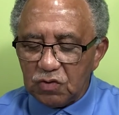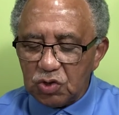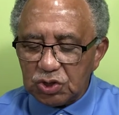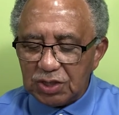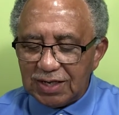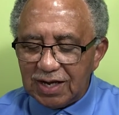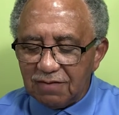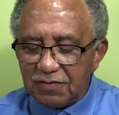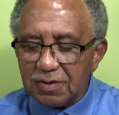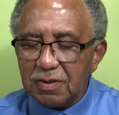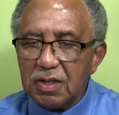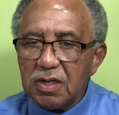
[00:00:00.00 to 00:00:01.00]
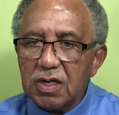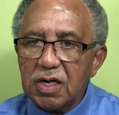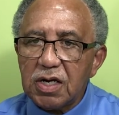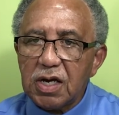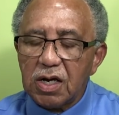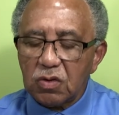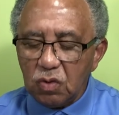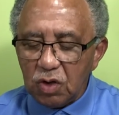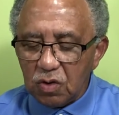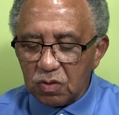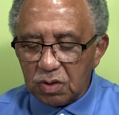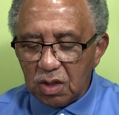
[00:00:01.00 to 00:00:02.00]
verse 11, and I
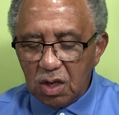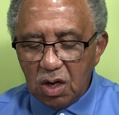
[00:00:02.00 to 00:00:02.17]
quote,